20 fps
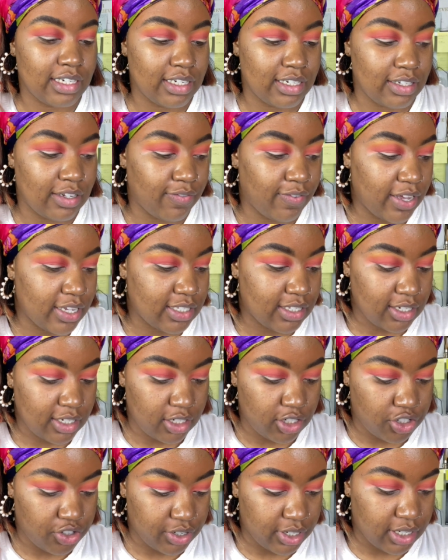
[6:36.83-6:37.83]
The Vaseline
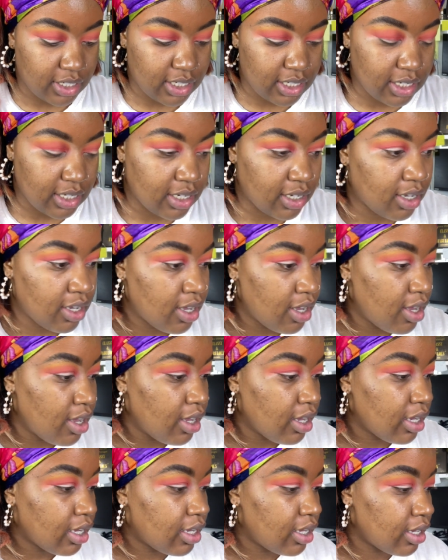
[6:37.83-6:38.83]
trick to
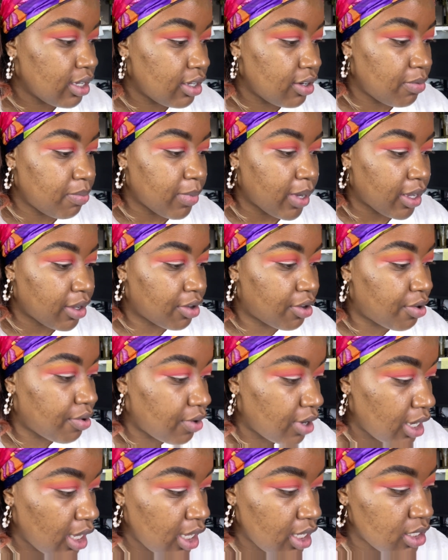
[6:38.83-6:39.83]
cut my
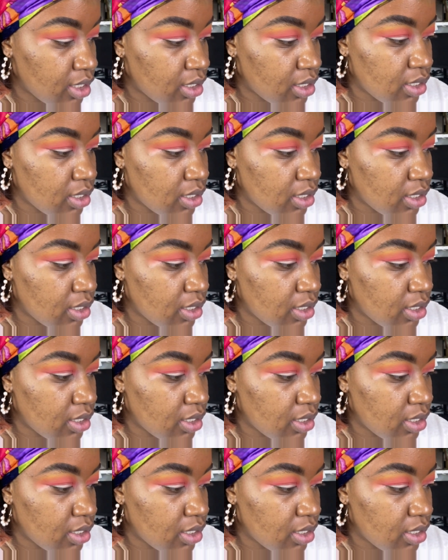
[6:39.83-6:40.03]
crease.